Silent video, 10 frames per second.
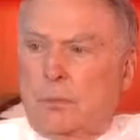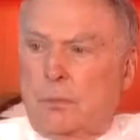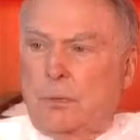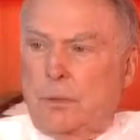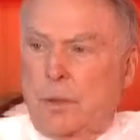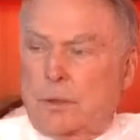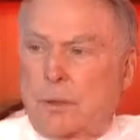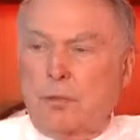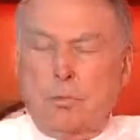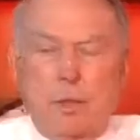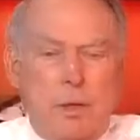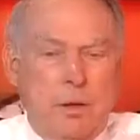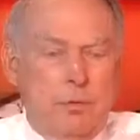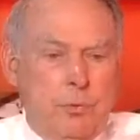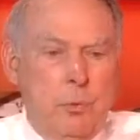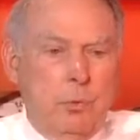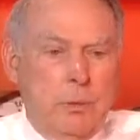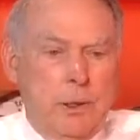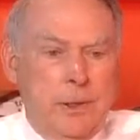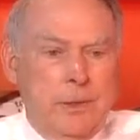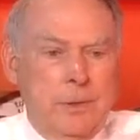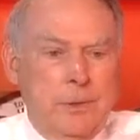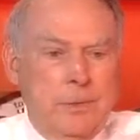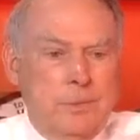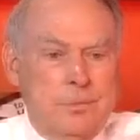not giving me enough for my